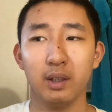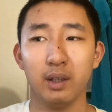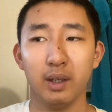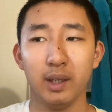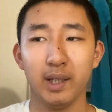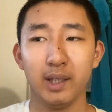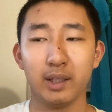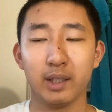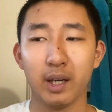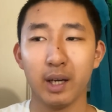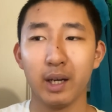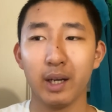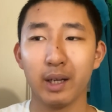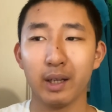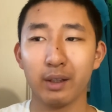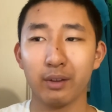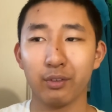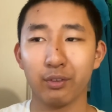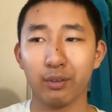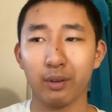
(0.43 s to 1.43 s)
Hey
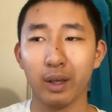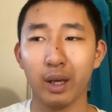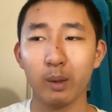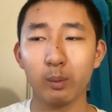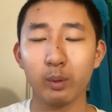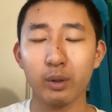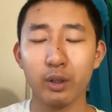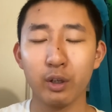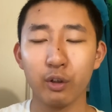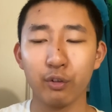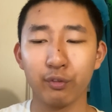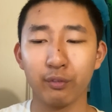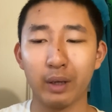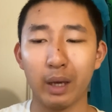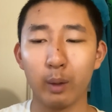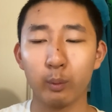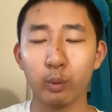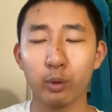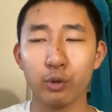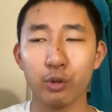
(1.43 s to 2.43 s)
guys, Edward here from
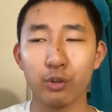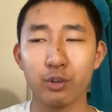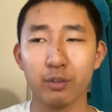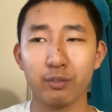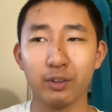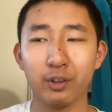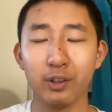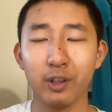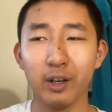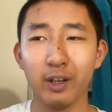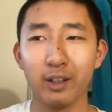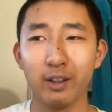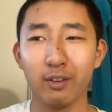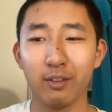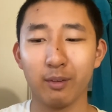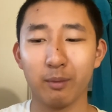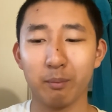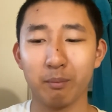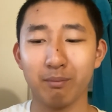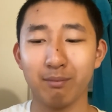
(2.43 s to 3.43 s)

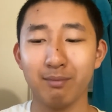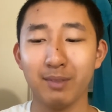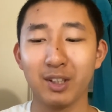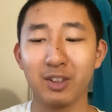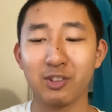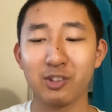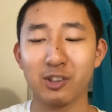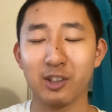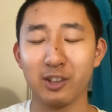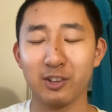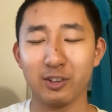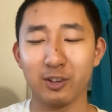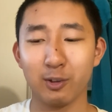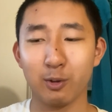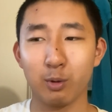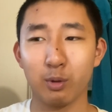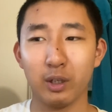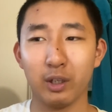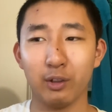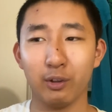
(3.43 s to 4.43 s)
Edward279, the mixed
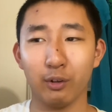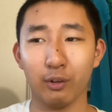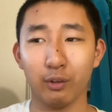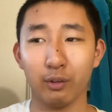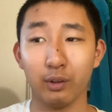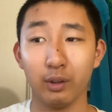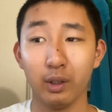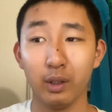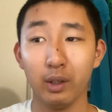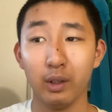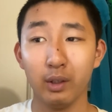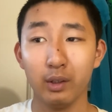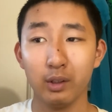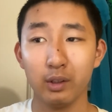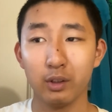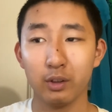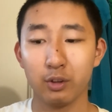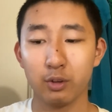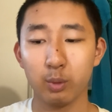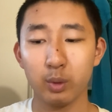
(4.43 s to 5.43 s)
content creator.
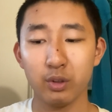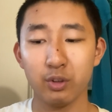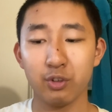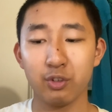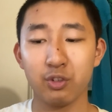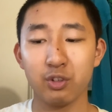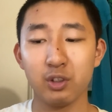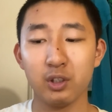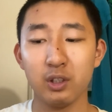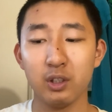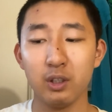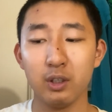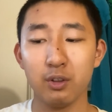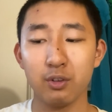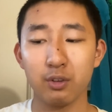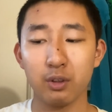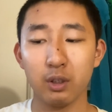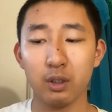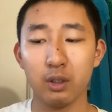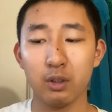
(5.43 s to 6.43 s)
Swiss
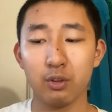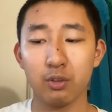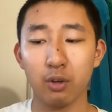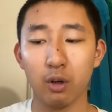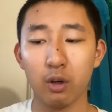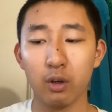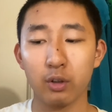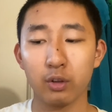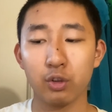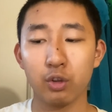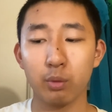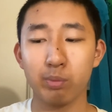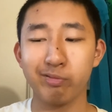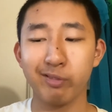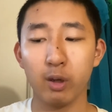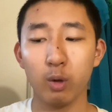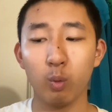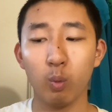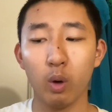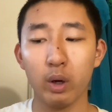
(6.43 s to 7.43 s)
cheese is
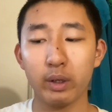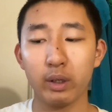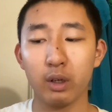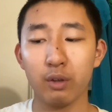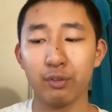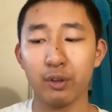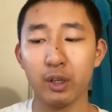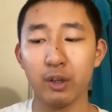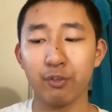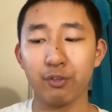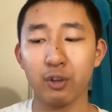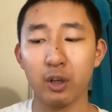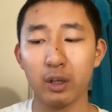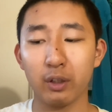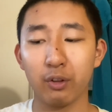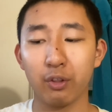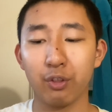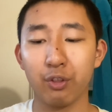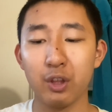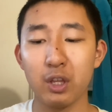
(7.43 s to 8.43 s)
arguably one of, if
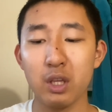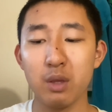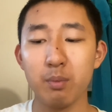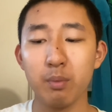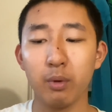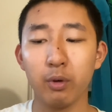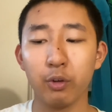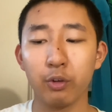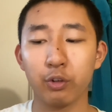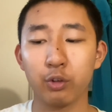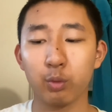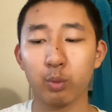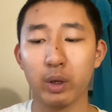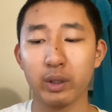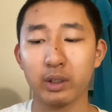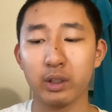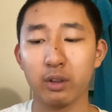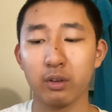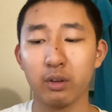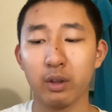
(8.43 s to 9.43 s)
not the most
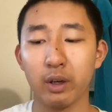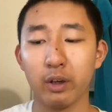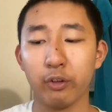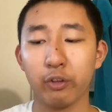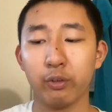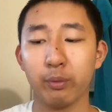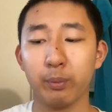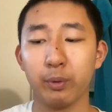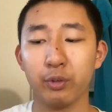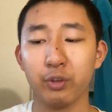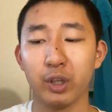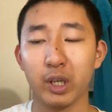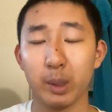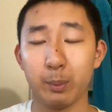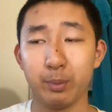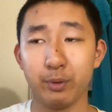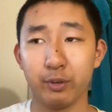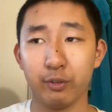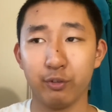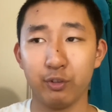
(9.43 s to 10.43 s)
recognizable
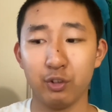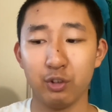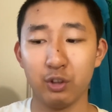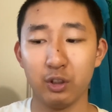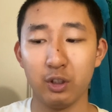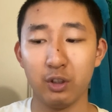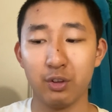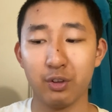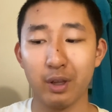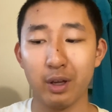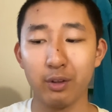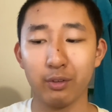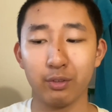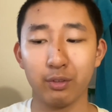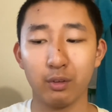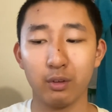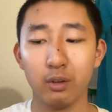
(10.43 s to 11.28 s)
types of cheese out